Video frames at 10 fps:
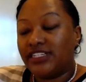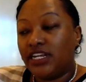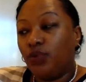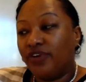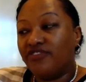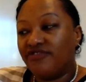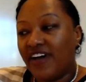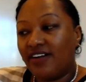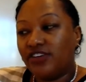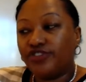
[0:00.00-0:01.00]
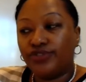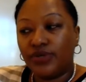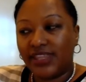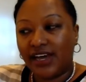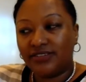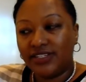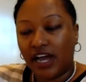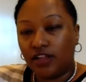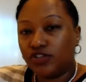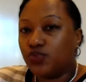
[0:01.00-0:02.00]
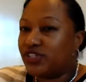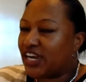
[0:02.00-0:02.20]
is anywhere from $500 to $1,000,